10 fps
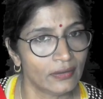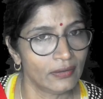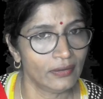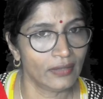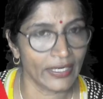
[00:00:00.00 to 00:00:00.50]

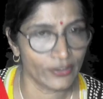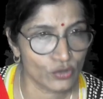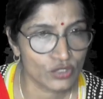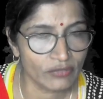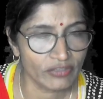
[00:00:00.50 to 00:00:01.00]

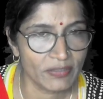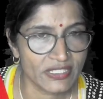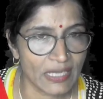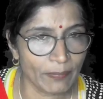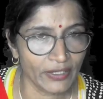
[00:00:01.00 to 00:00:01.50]
nitrogen will be
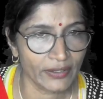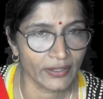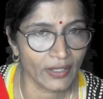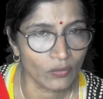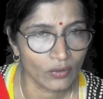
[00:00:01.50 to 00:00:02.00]
separated
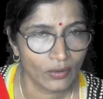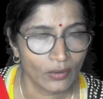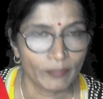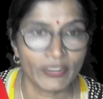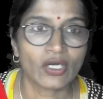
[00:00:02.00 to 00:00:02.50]
out
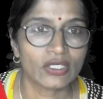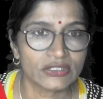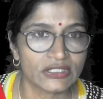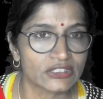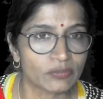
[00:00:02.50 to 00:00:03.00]
because
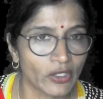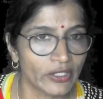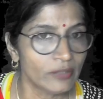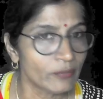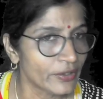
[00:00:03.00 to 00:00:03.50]
its boiling
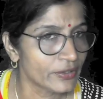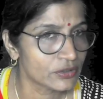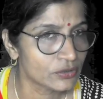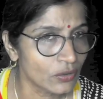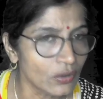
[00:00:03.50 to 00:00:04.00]
point is
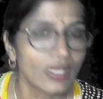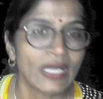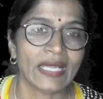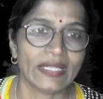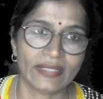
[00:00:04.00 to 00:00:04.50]
low,
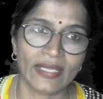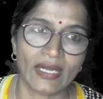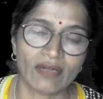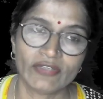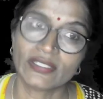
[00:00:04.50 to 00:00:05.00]
and then
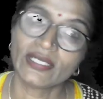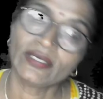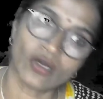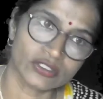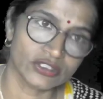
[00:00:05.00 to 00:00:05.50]
after that
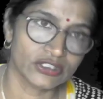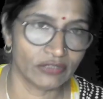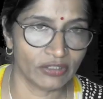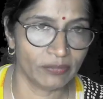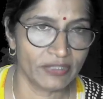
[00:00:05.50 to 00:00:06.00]
oxygen
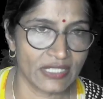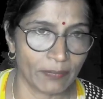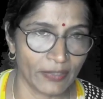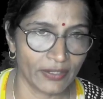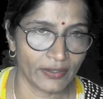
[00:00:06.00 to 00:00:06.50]
will be
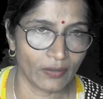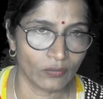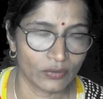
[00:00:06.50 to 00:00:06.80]
separated out.